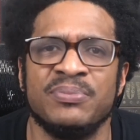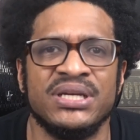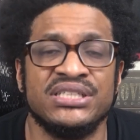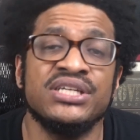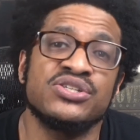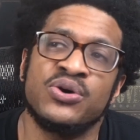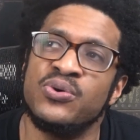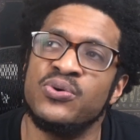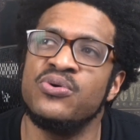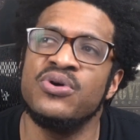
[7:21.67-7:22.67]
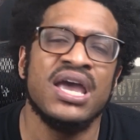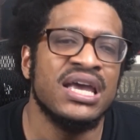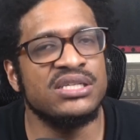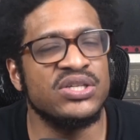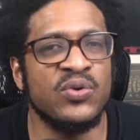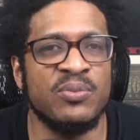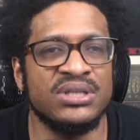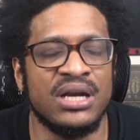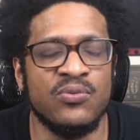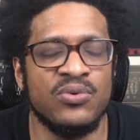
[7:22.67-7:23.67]
I mean, she's cool. She's a
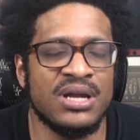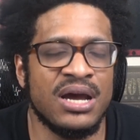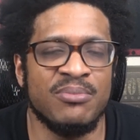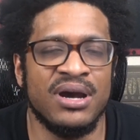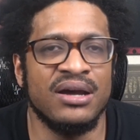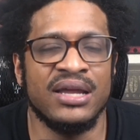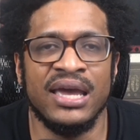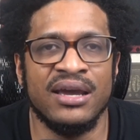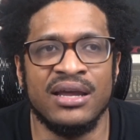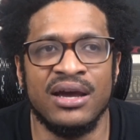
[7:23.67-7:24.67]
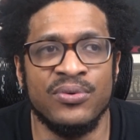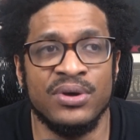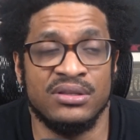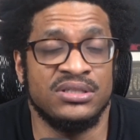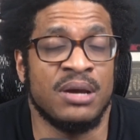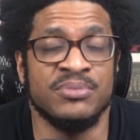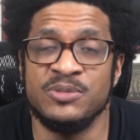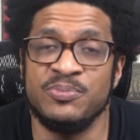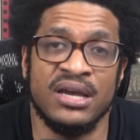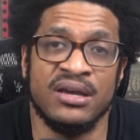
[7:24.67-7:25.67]
woman that I would not mind hanging out with. I'm
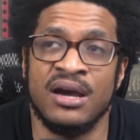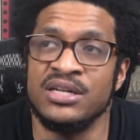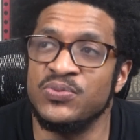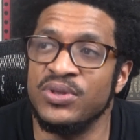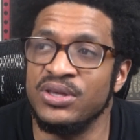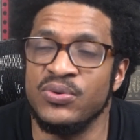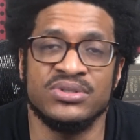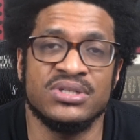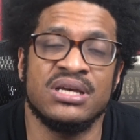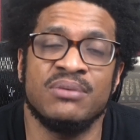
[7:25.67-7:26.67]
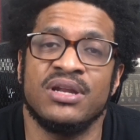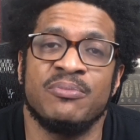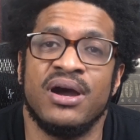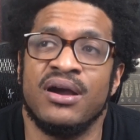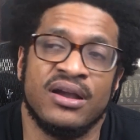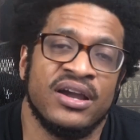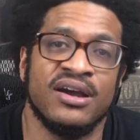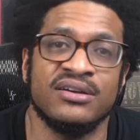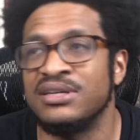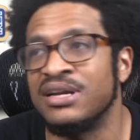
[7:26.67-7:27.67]
just being honest with you. It was just something about her
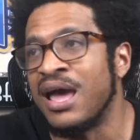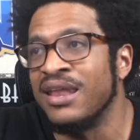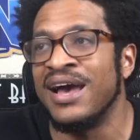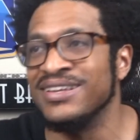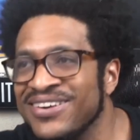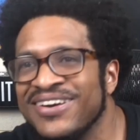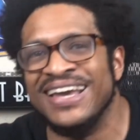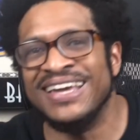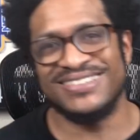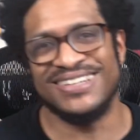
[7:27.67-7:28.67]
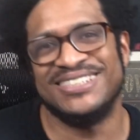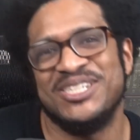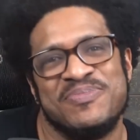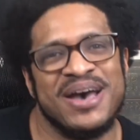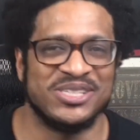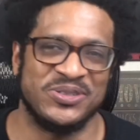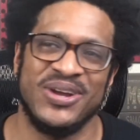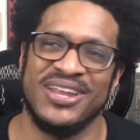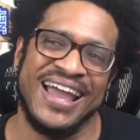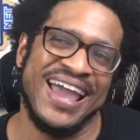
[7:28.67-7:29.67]
character that I liked, and her energy. She's bouncing
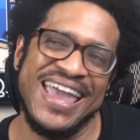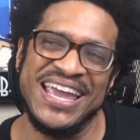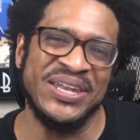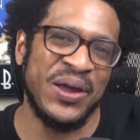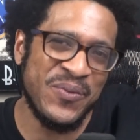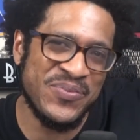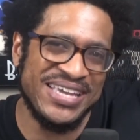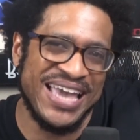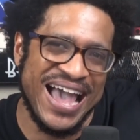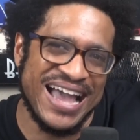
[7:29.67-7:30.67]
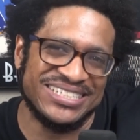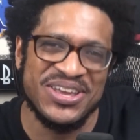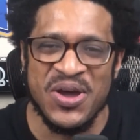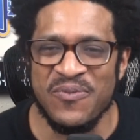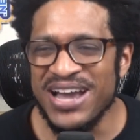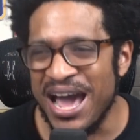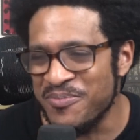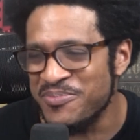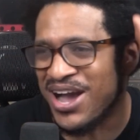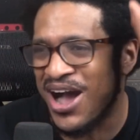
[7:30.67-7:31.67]
around like, hey, look what we got. We got
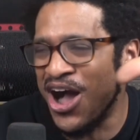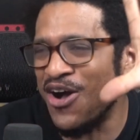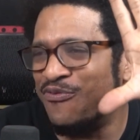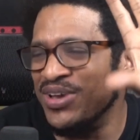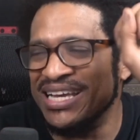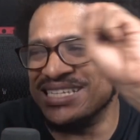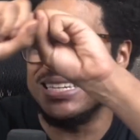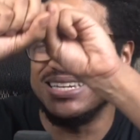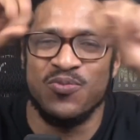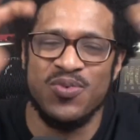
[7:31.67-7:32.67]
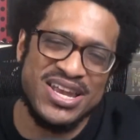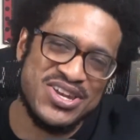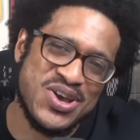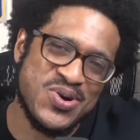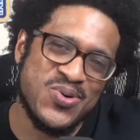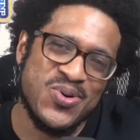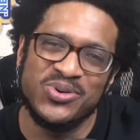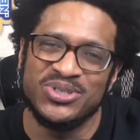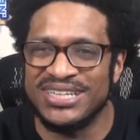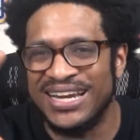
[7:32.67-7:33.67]
a big office and
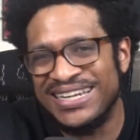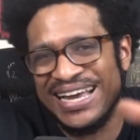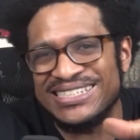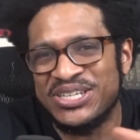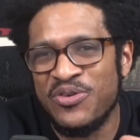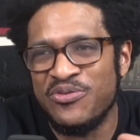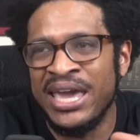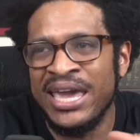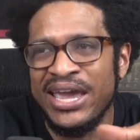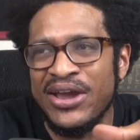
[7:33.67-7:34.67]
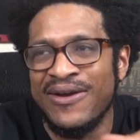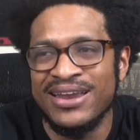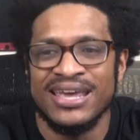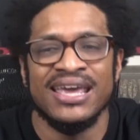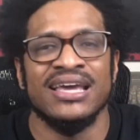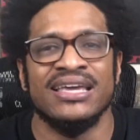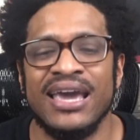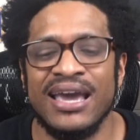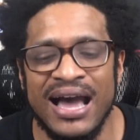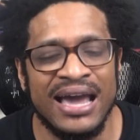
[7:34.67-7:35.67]
windows and a desk over here. And
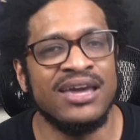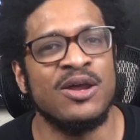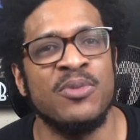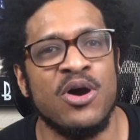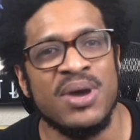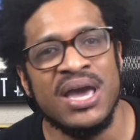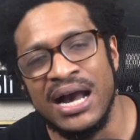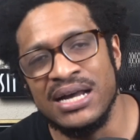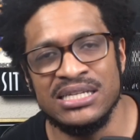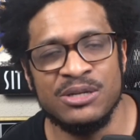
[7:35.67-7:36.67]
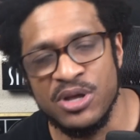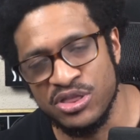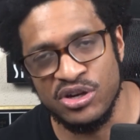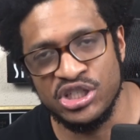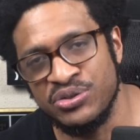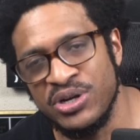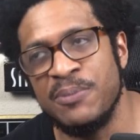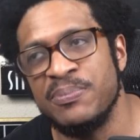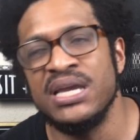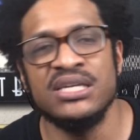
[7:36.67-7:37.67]
yeah, I hit him up. I sent him a thirst
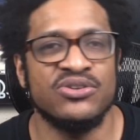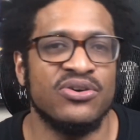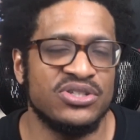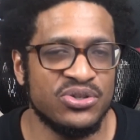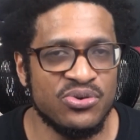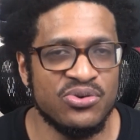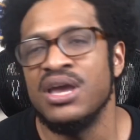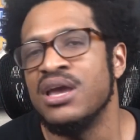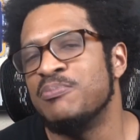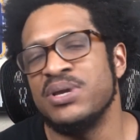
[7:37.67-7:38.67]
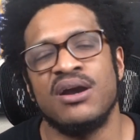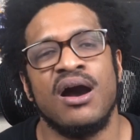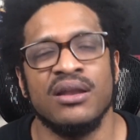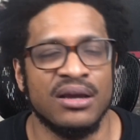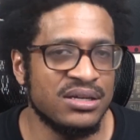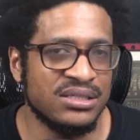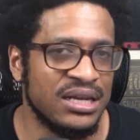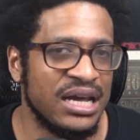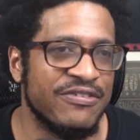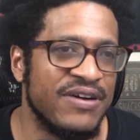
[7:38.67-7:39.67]
trap. He's going to be calling us
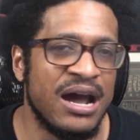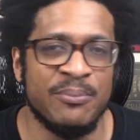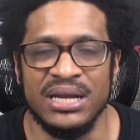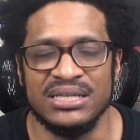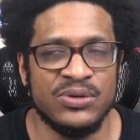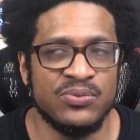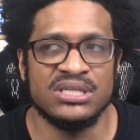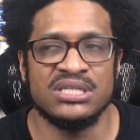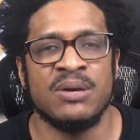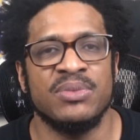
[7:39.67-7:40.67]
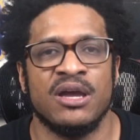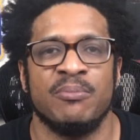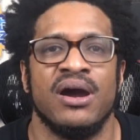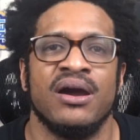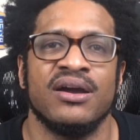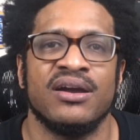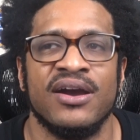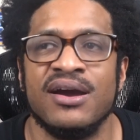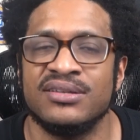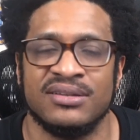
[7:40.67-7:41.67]
in like 5 minutes. It was just something about her
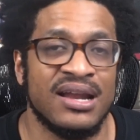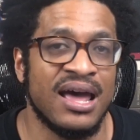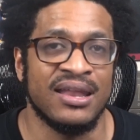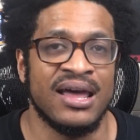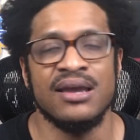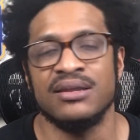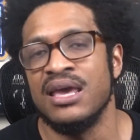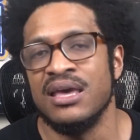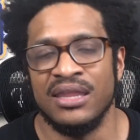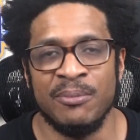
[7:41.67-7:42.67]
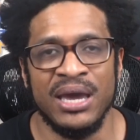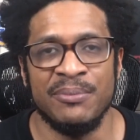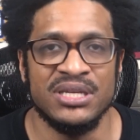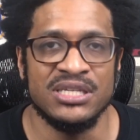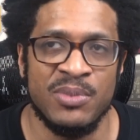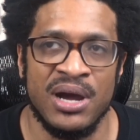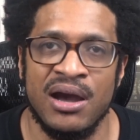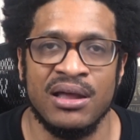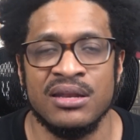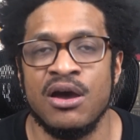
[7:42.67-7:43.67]
character that I liked that made me
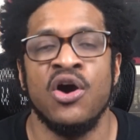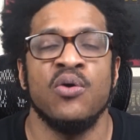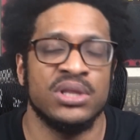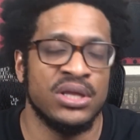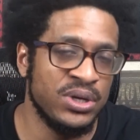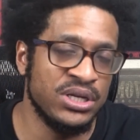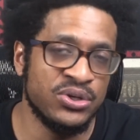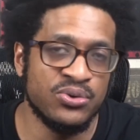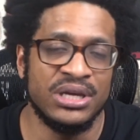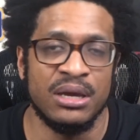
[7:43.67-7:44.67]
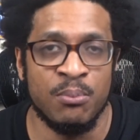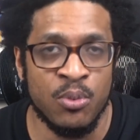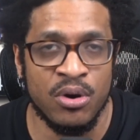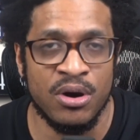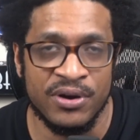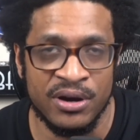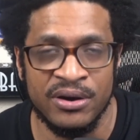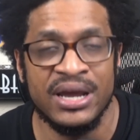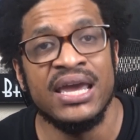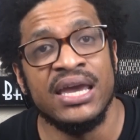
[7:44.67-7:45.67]
smile, and I hope that we do get more of
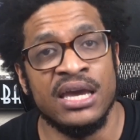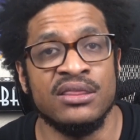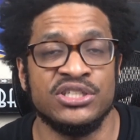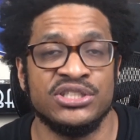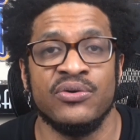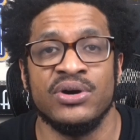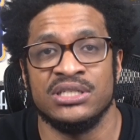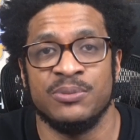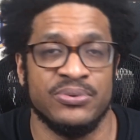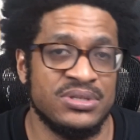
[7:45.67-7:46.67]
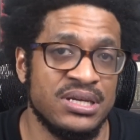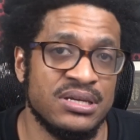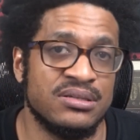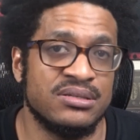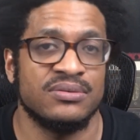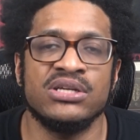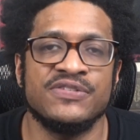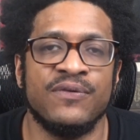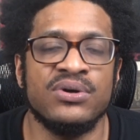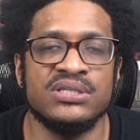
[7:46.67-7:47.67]
her in the show as it proceeds. Now,
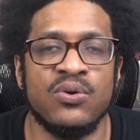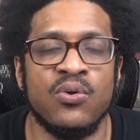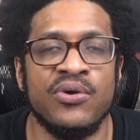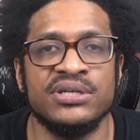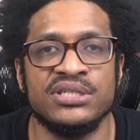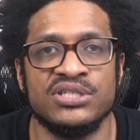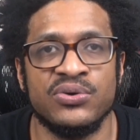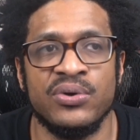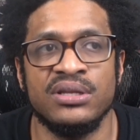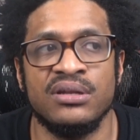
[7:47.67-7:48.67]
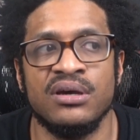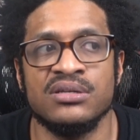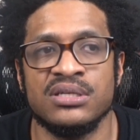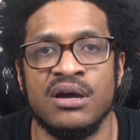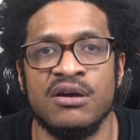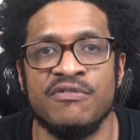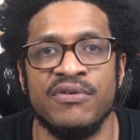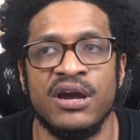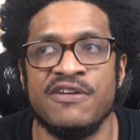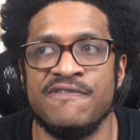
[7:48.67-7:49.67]
as far as the origin story that does come
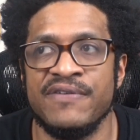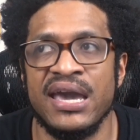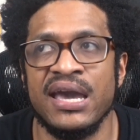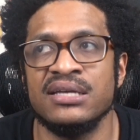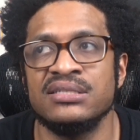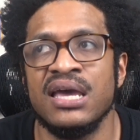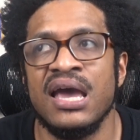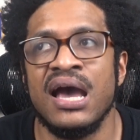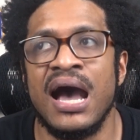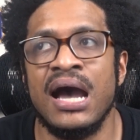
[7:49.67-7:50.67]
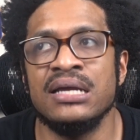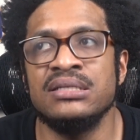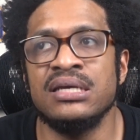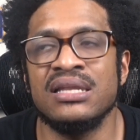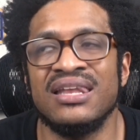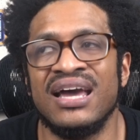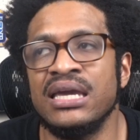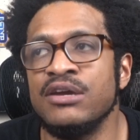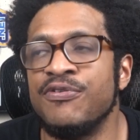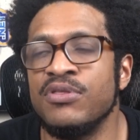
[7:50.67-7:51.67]
very fast, I did
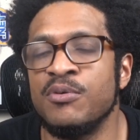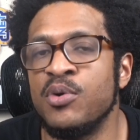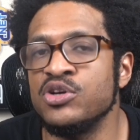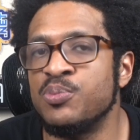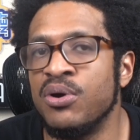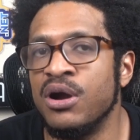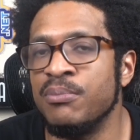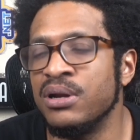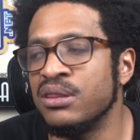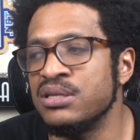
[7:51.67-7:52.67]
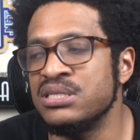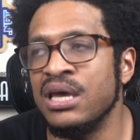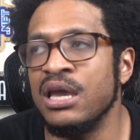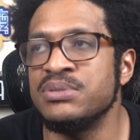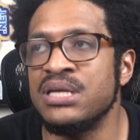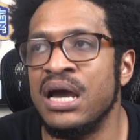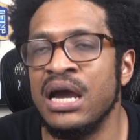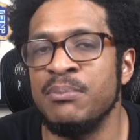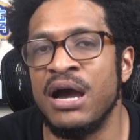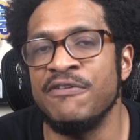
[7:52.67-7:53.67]
like it for the most part, but at the same
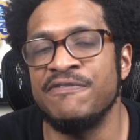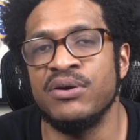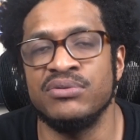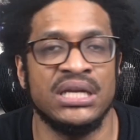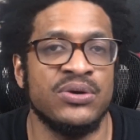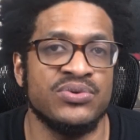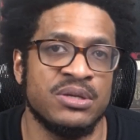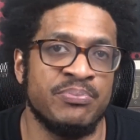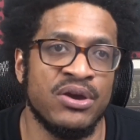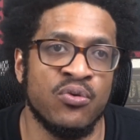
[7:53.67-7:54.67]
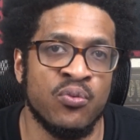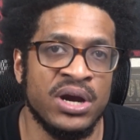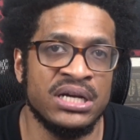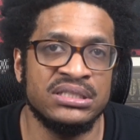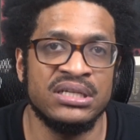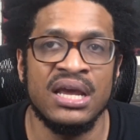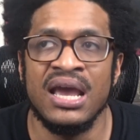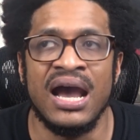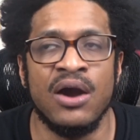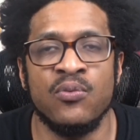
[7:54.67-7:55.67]
time, I felt that it was a bit rushed.
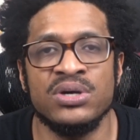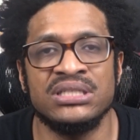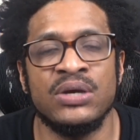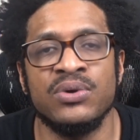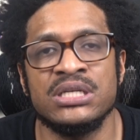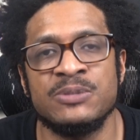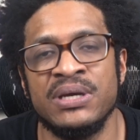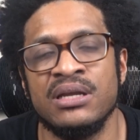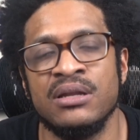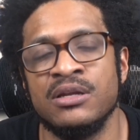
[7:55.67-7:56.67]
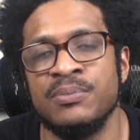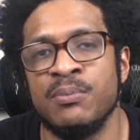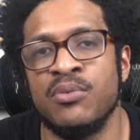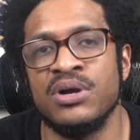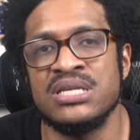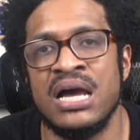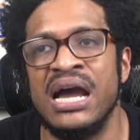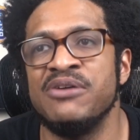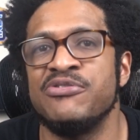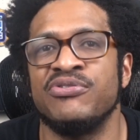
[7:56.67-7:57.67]
I wish they would have spent a little bit more
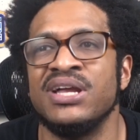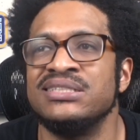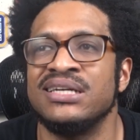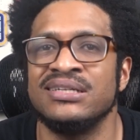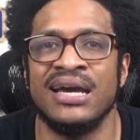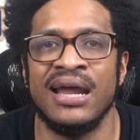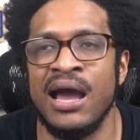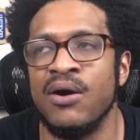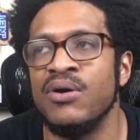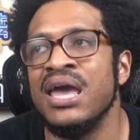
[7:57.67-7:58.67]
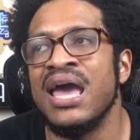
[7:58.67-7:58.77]
time fleshing that out.